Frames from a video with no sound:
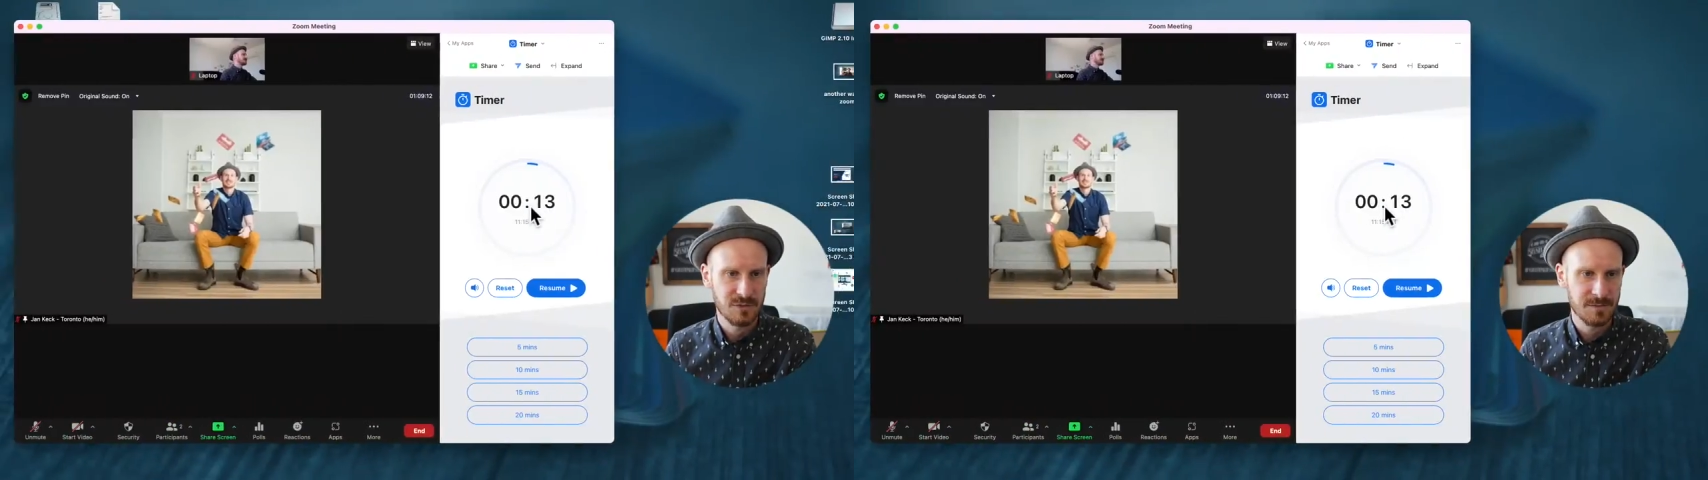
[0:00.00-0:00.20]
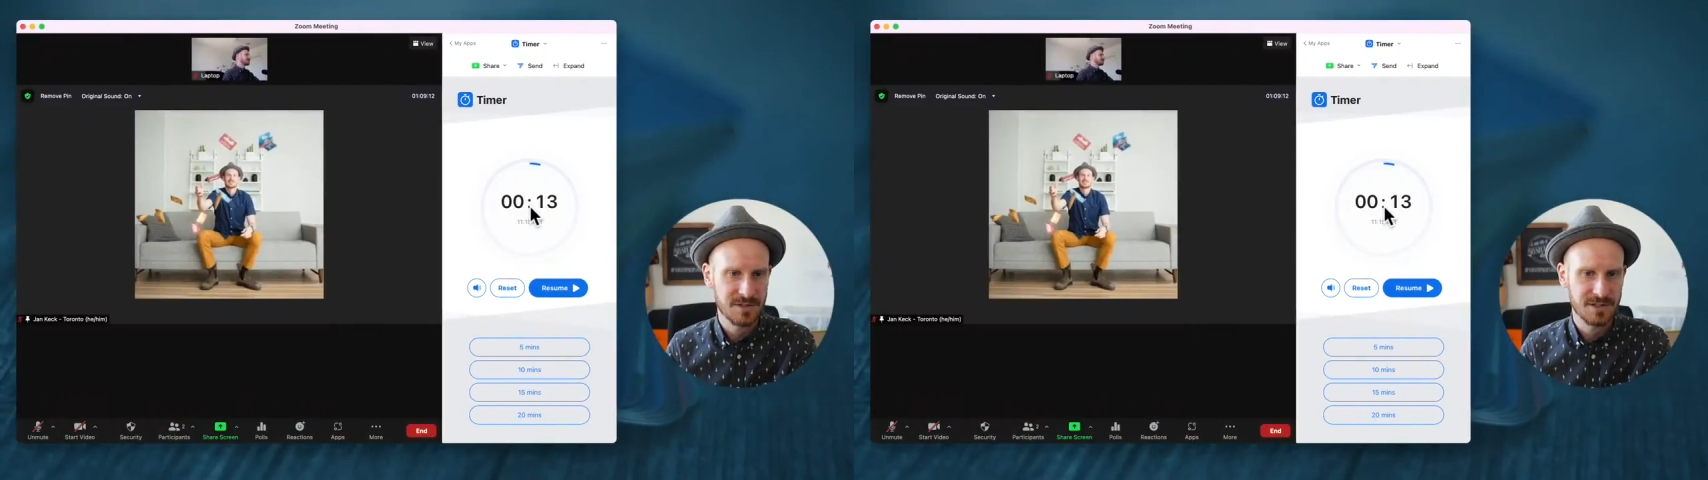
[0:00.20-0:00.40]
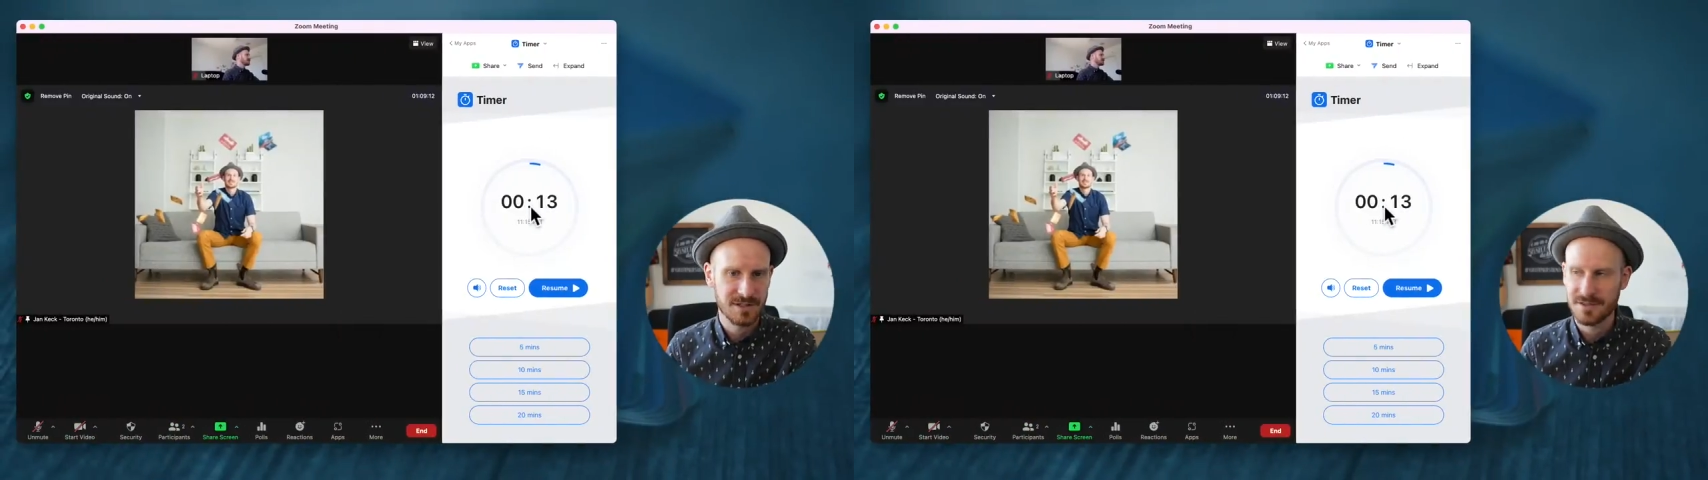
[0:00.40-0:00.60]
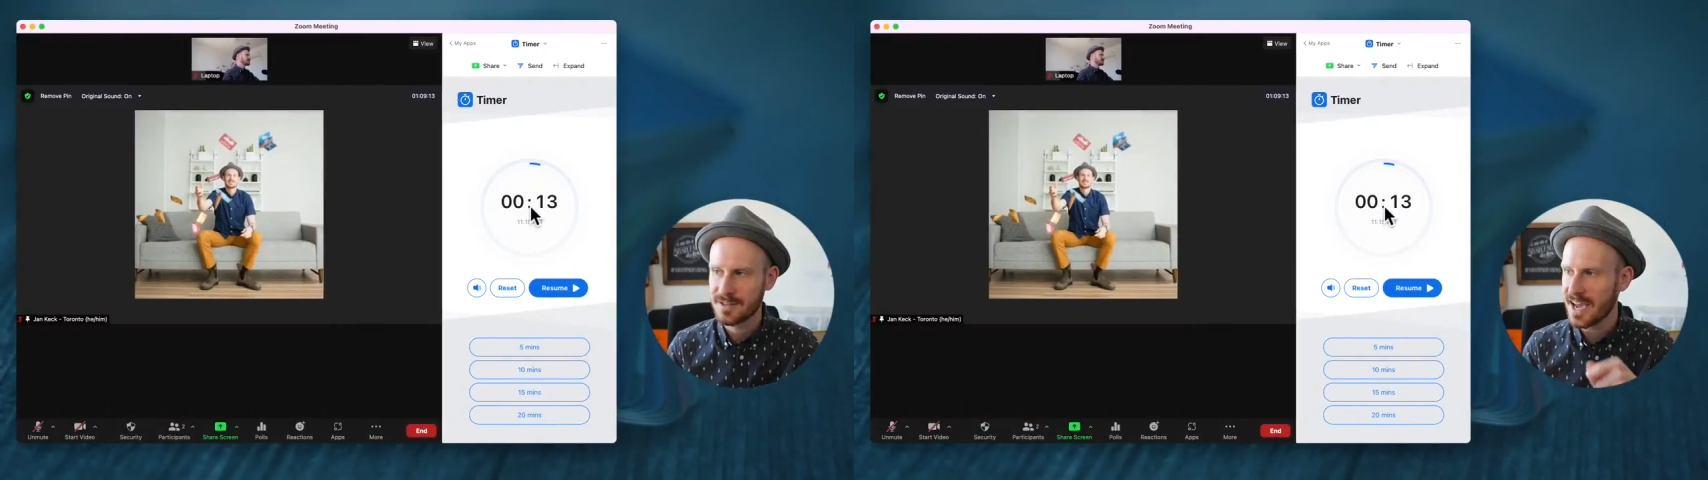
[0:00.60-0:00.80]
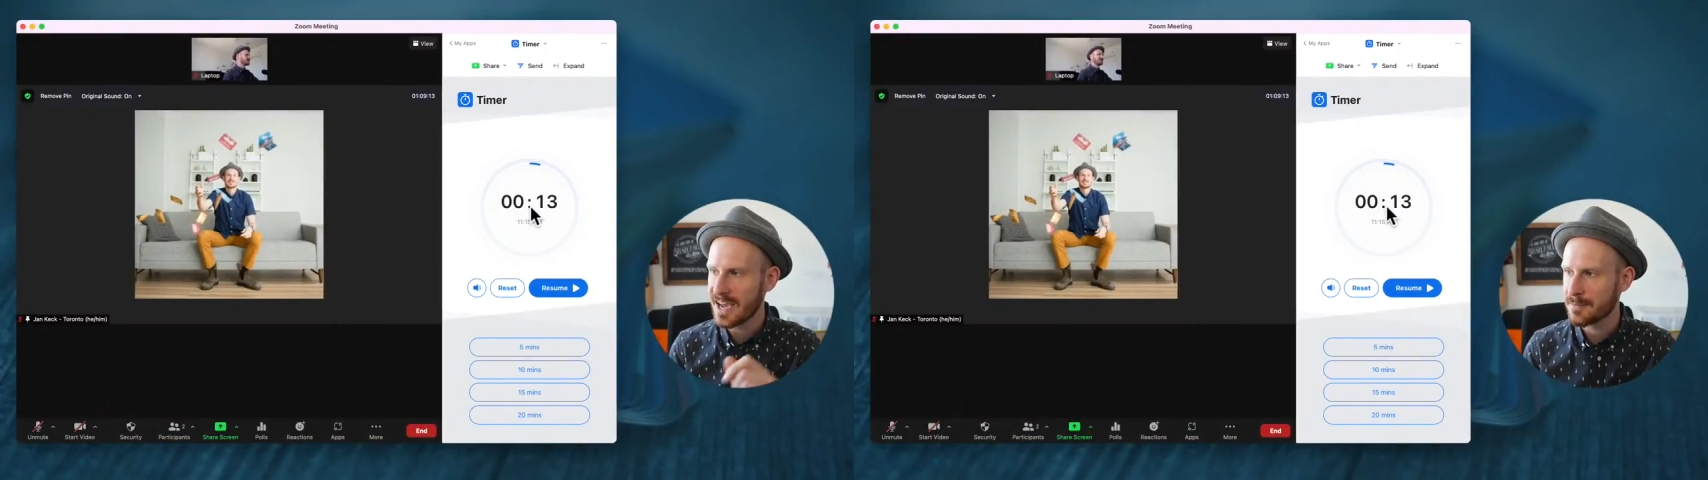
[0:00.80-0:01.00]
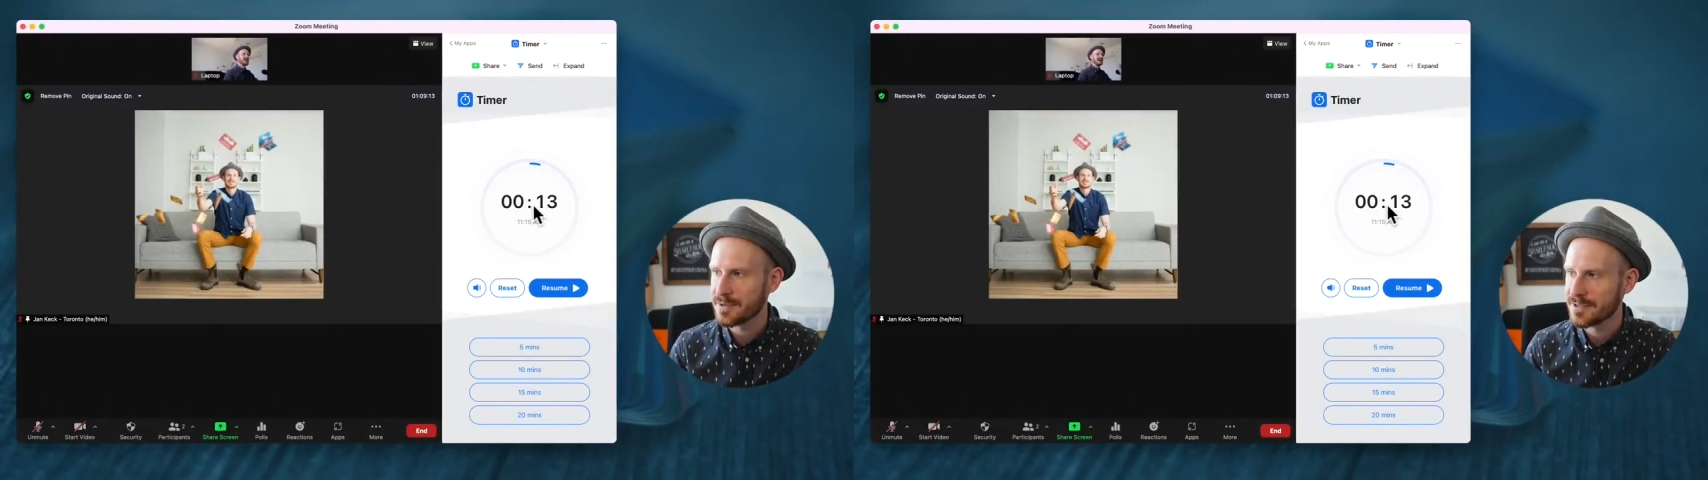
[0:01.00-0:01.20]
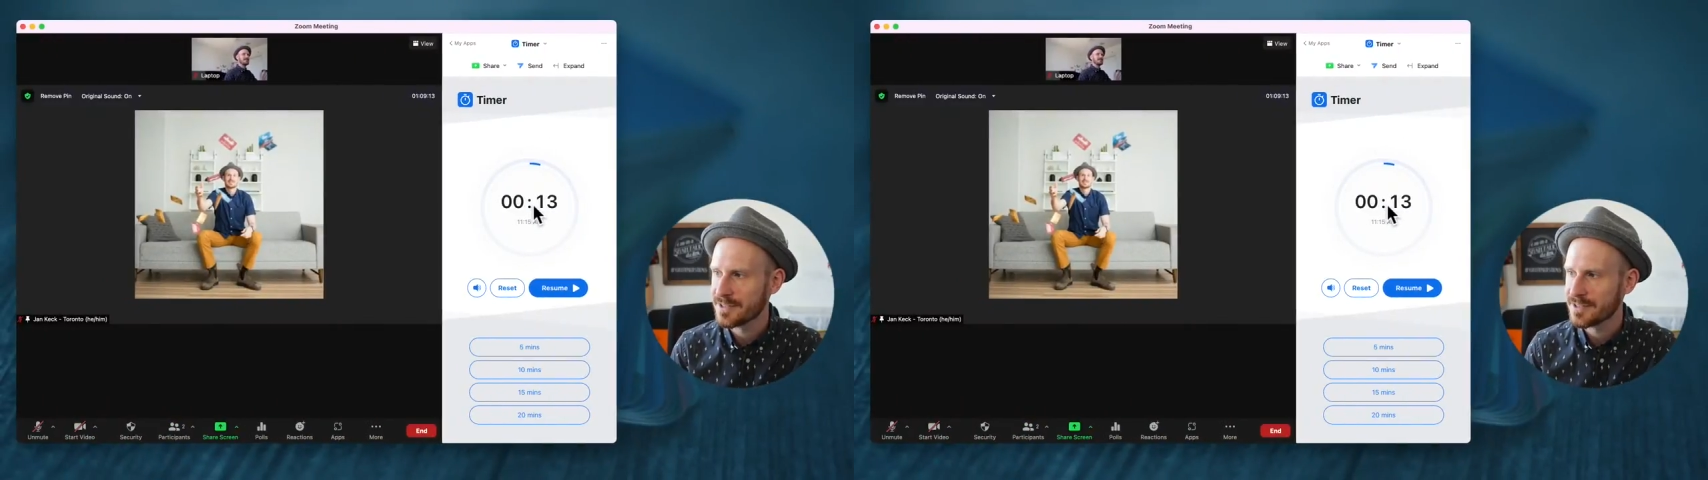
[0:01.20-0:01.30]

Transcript: whoops, the app.